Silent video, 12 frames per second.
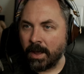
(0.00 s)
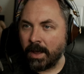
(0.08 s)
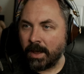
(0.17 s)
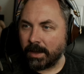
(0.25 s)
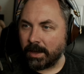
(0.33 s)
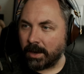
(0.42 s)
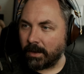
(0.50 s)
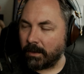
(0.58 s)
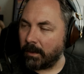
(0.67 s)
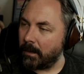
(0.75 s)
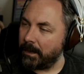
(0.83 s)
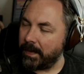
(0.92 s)
you
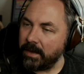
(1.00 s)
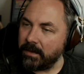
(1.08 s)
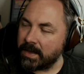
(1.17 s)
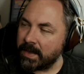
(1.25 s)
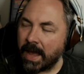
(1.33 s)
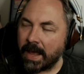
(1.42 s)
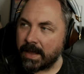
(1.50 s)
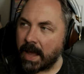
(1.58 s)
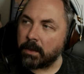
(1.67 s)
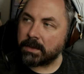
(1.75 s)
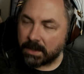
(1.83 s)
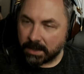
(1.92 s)
know, even then
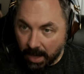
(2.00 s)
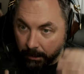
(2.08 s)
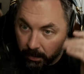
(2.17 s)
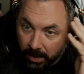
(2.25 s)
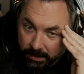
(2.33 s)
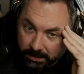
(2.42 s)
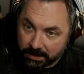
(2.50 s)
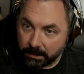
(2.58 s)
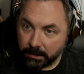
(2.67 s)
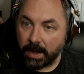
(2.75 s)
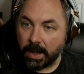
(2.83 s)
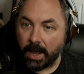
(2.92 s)
that was the thought process in
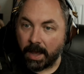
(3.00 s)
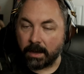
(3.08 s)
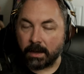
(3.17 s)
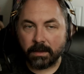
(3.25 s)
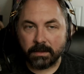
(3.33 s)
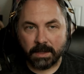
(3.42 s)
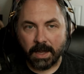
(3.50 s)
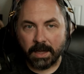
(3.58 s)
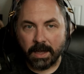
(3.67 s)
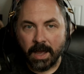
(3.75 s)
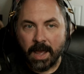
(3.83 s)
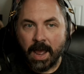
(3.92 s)
my head is
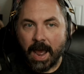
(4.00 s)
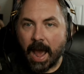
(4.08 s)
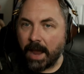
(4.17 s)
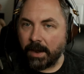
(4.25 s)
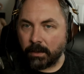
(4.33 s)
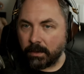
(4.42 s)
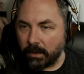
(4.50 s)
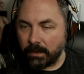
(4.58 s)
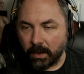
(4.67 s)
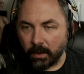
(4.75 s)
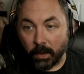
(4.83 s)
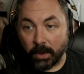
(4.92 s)
like, I don't know
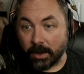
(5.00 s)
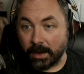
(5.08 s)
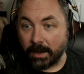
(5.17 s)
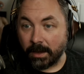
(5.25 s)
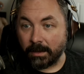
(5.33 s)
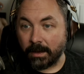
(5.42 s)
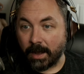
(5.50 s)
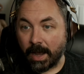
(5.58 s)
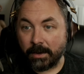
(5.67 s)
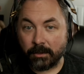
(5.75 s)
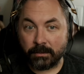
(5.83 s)
their work. I don't